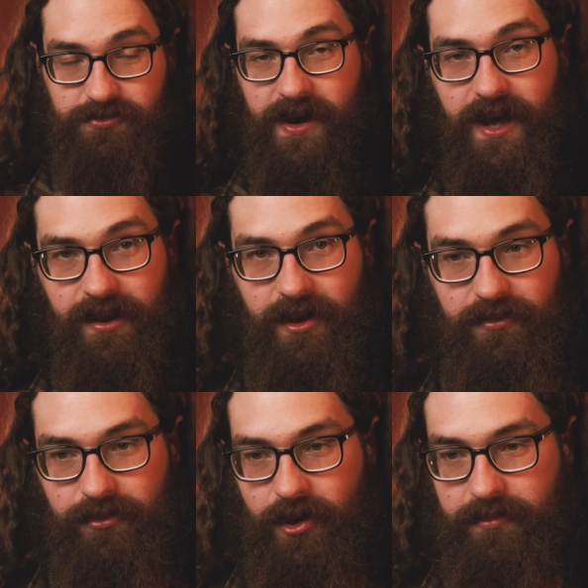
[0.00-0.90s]
is why i
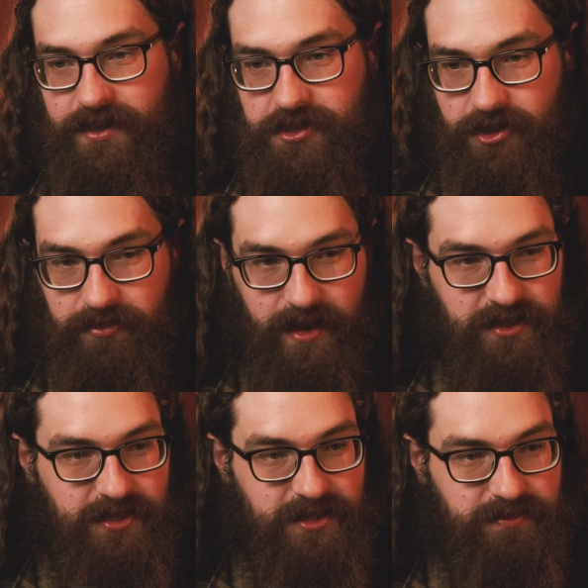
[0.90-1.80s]
love omni so
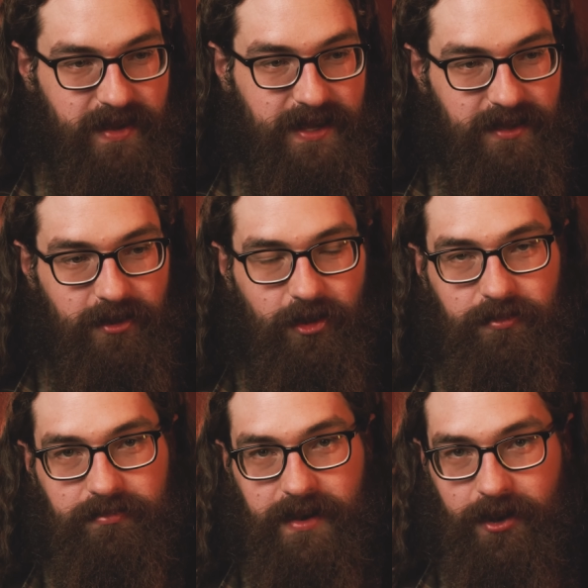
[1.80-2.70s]
much it's making
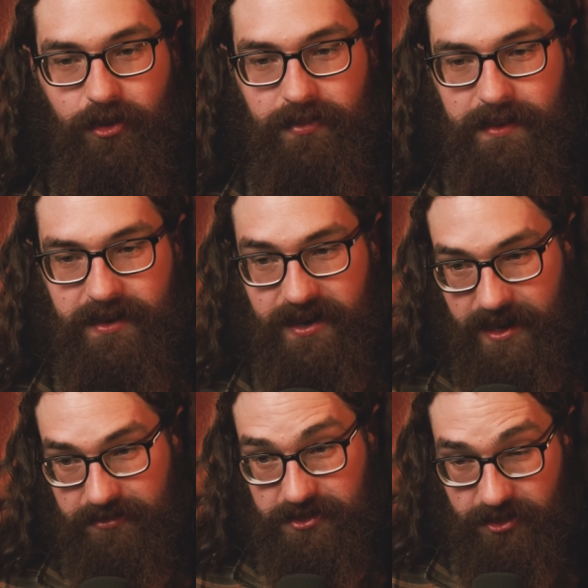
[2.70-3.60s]
home my home labbing
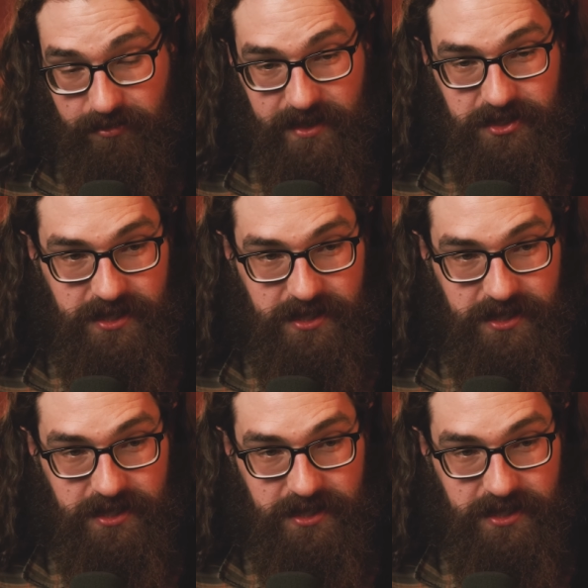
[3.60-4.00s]
life so much